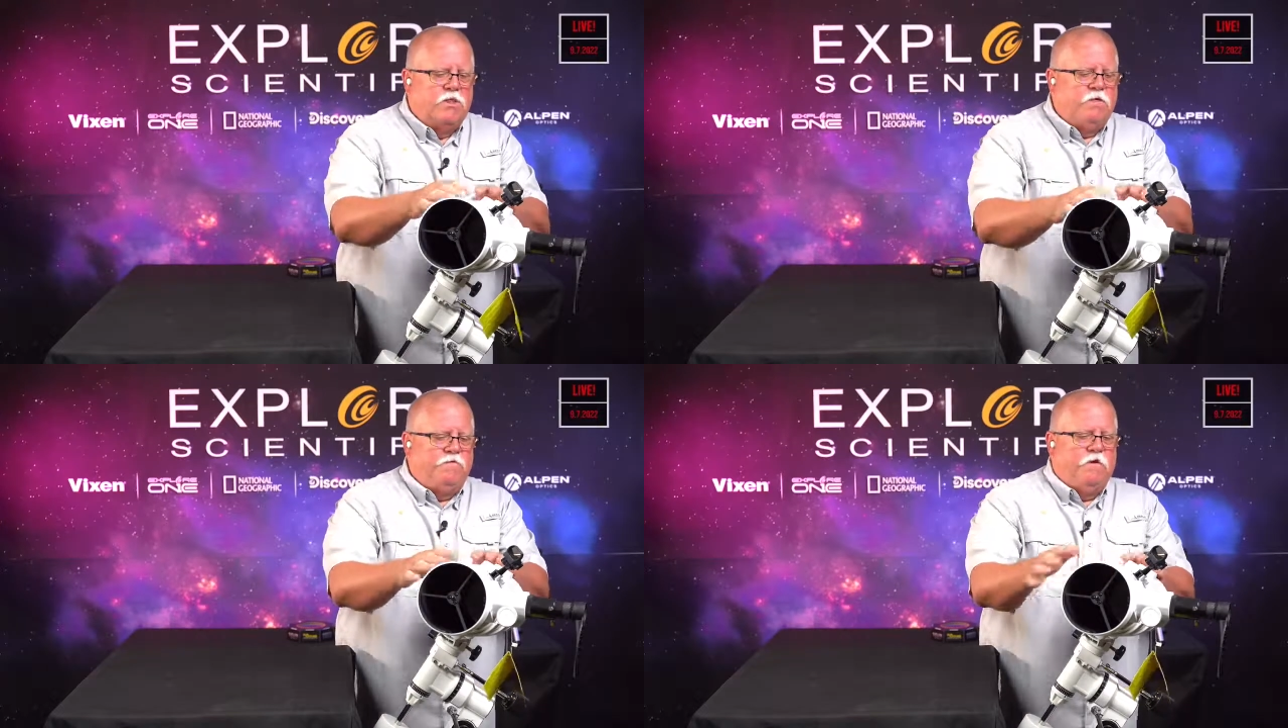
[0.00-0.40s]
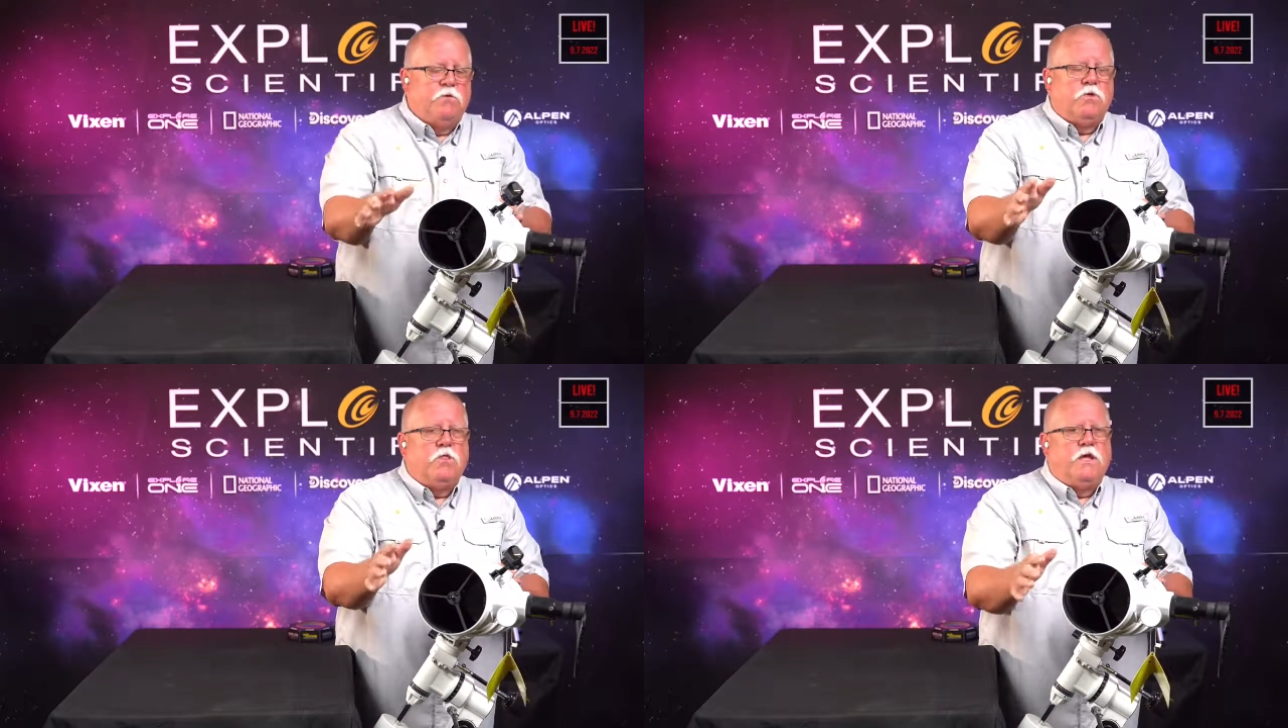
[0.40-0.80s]
The
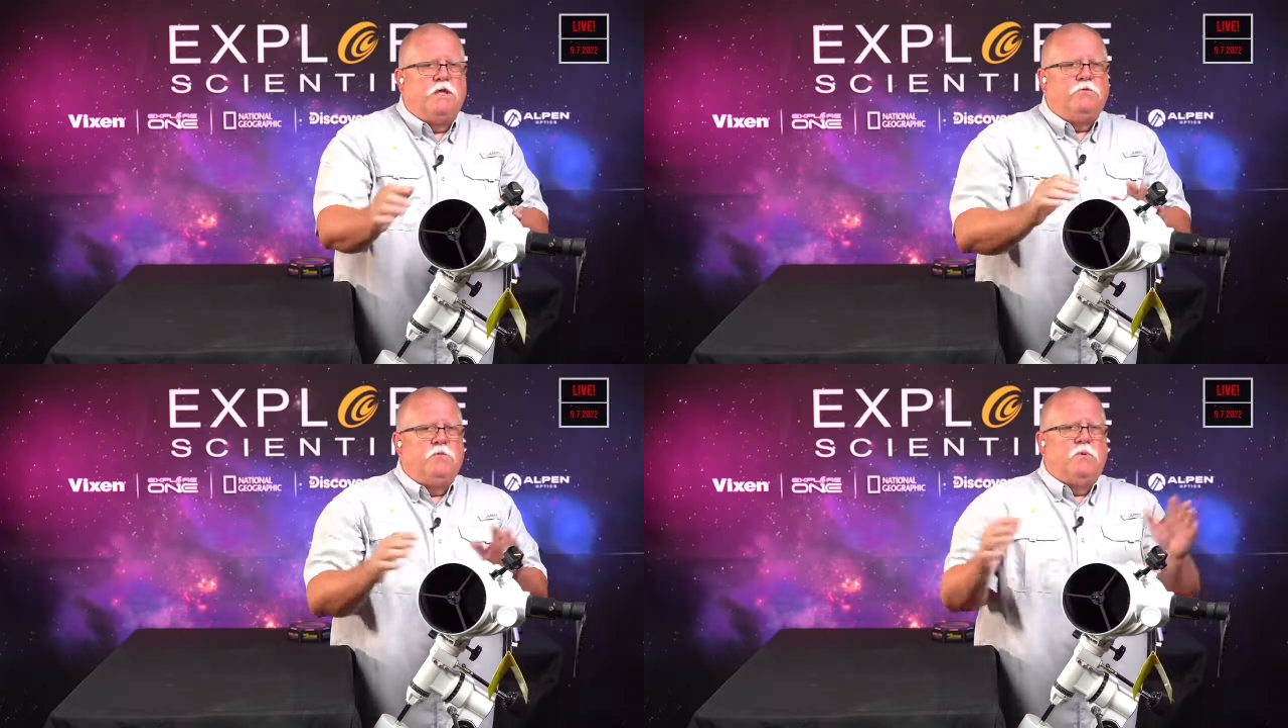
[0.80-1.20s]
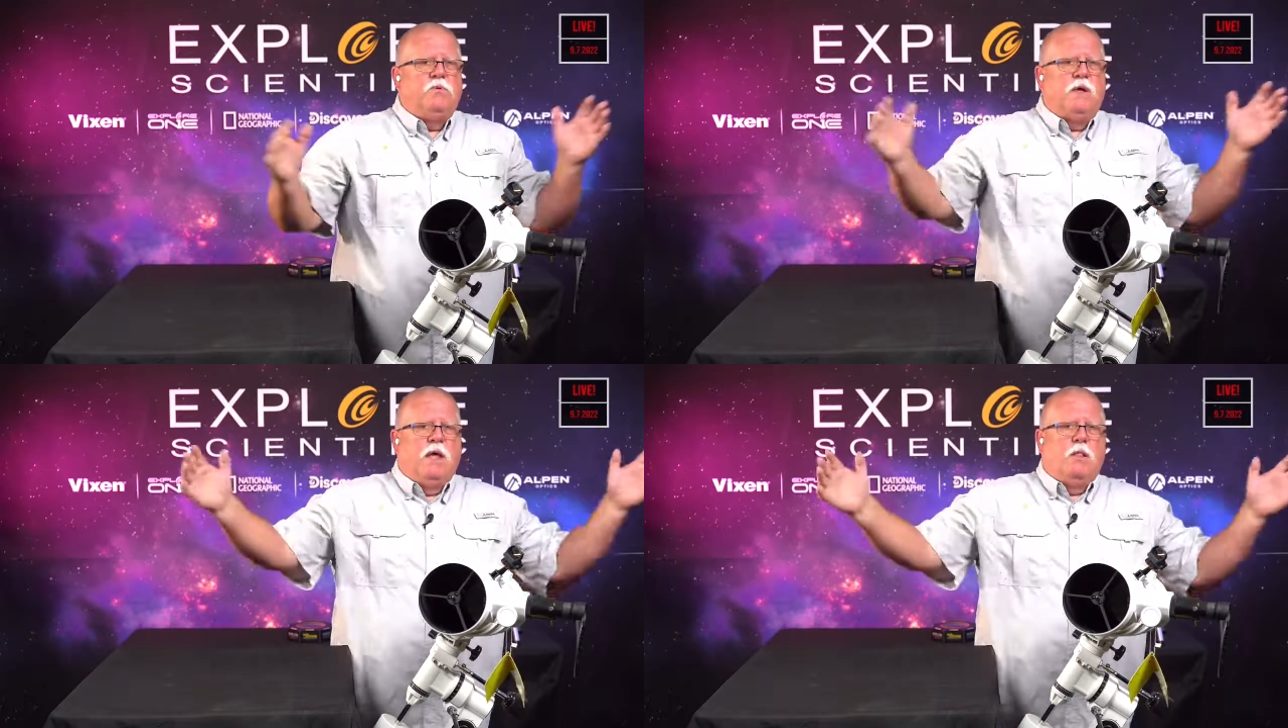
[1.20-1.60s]
focal length,
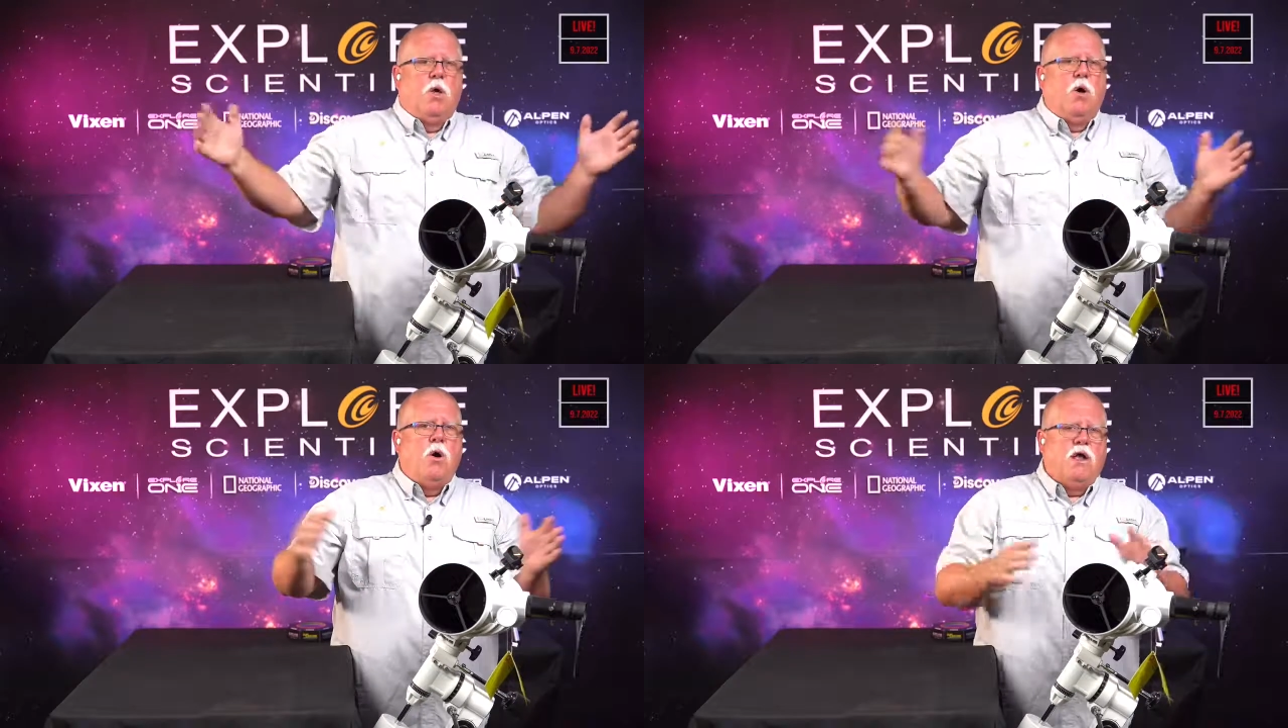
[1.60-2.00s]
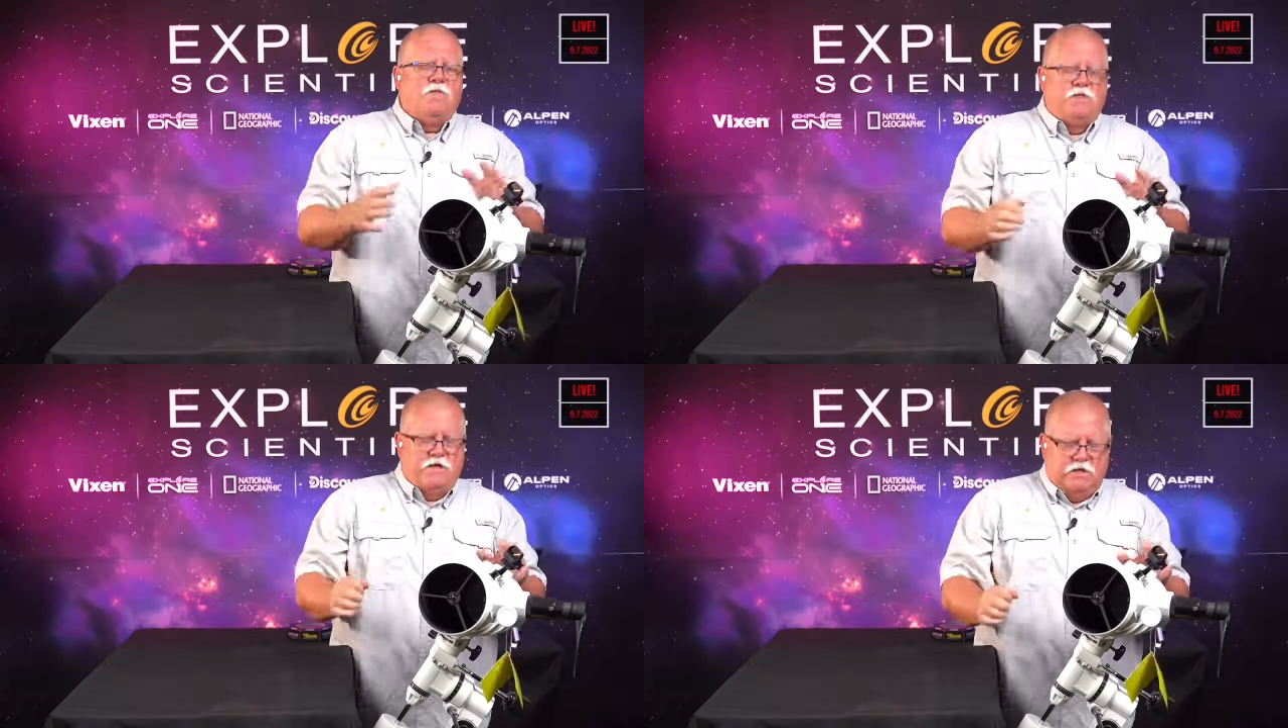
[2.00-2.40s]
remember how long
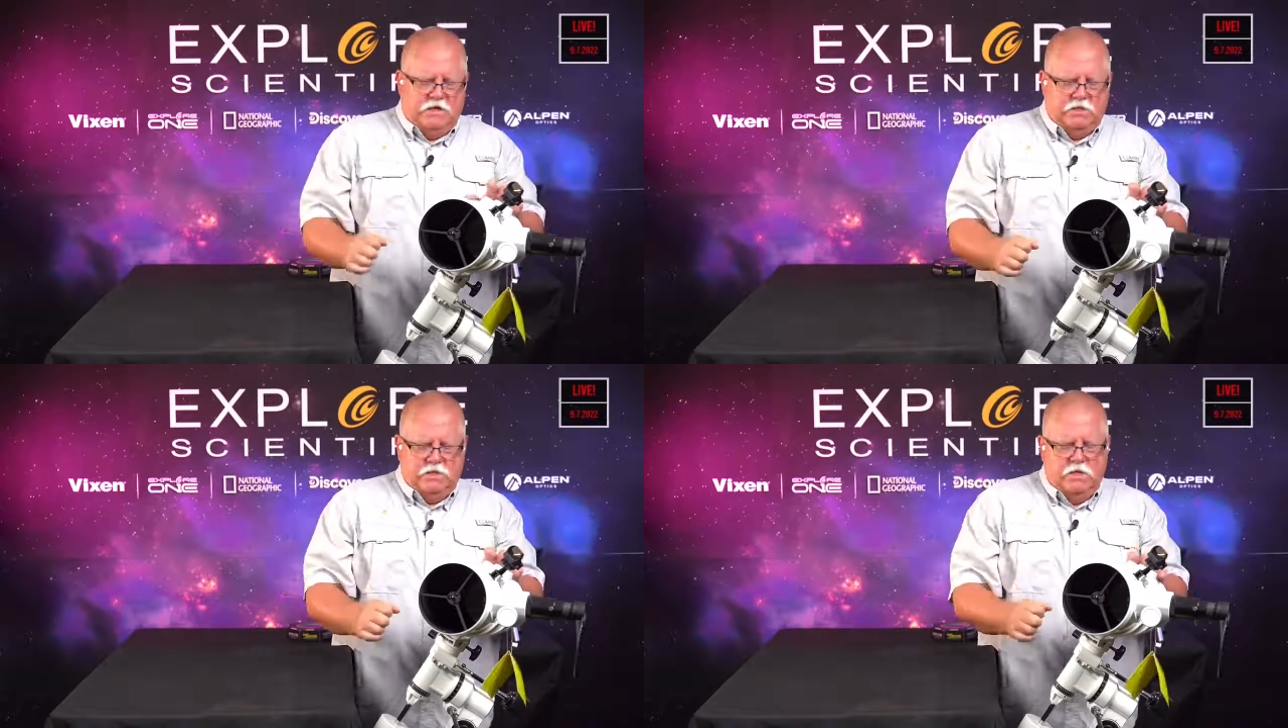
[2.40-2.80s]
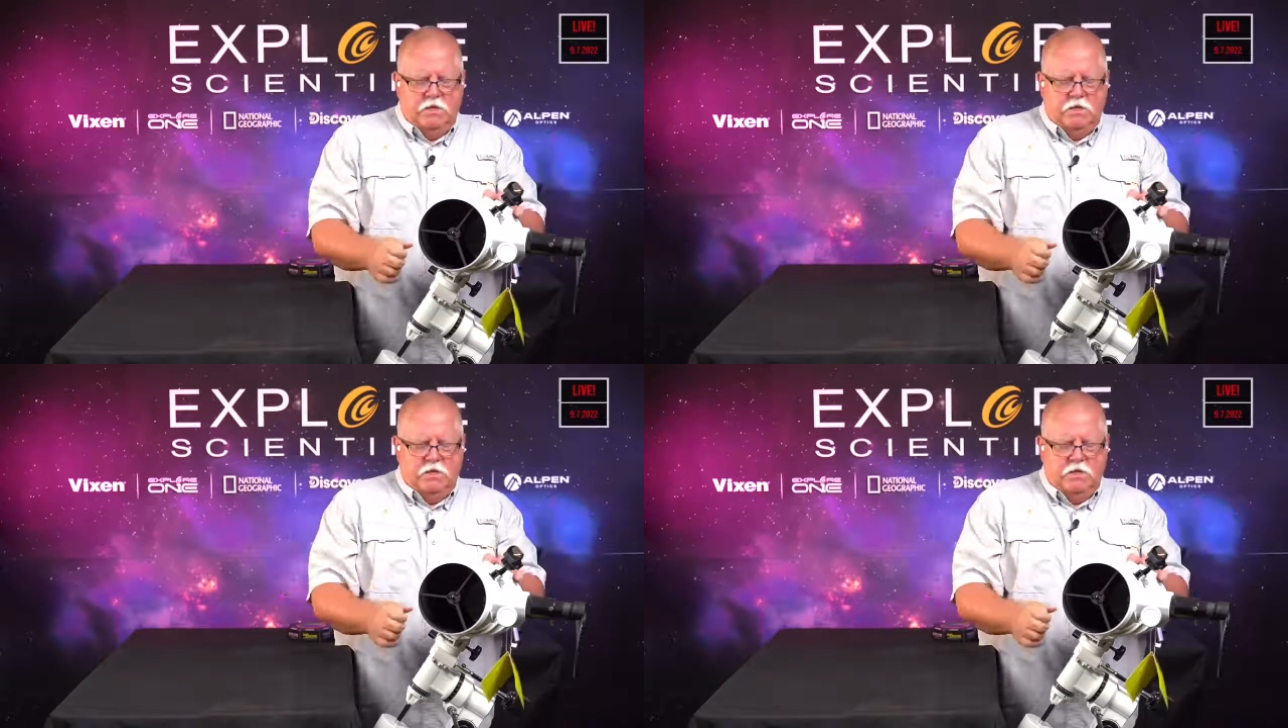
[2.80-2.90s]
everything is,